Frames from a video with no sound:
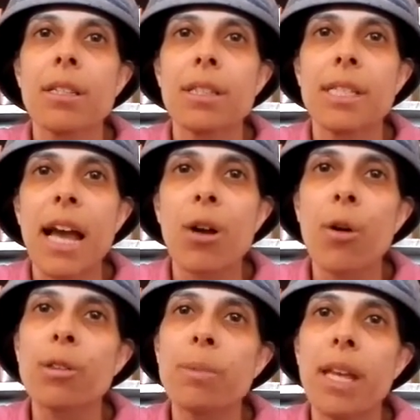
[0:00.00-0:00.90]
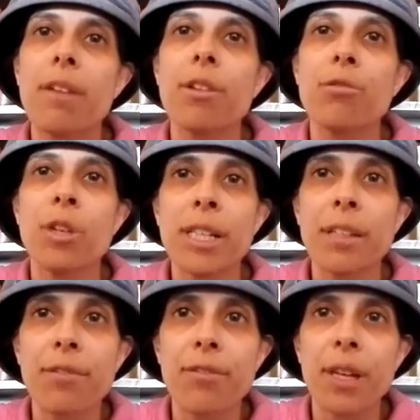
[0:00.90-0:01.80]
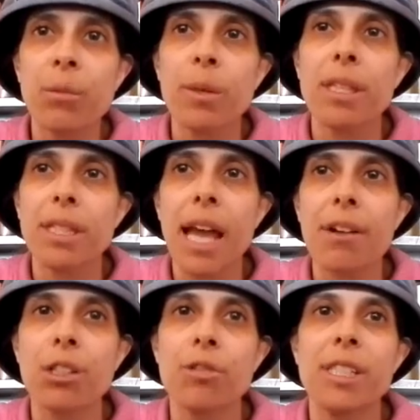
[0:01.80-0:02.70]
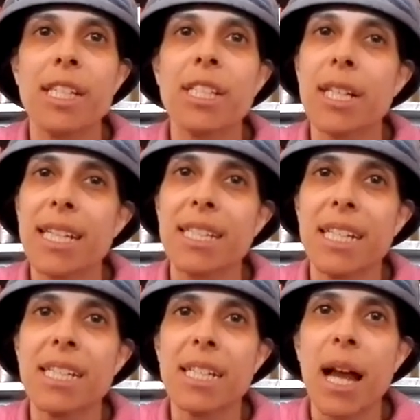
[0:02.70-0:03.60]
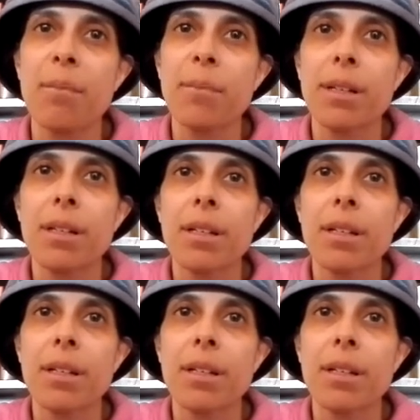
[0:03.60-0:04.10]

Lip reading: Does Yaakov's behavior really fit with his characterization as an Ish Tam?